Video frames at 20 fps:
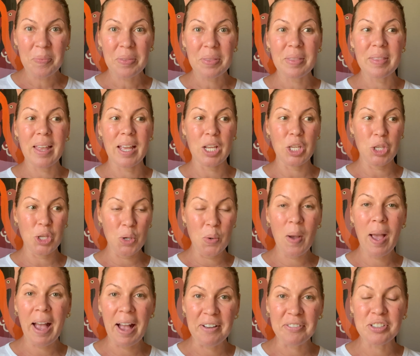that you
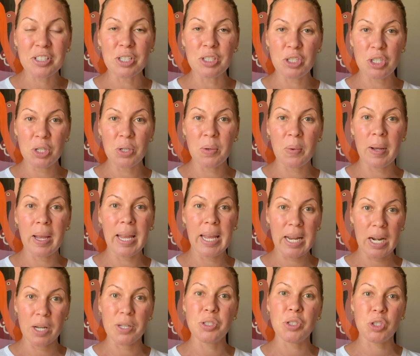have to do it
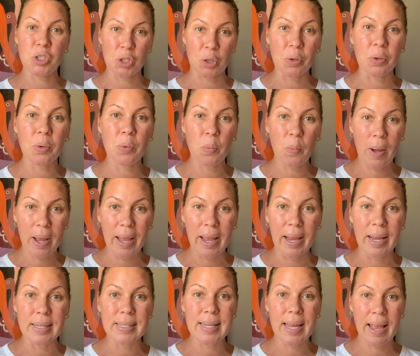a certain
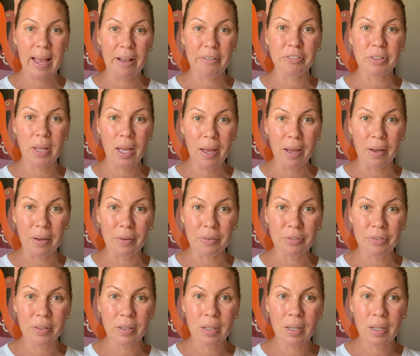way to have love,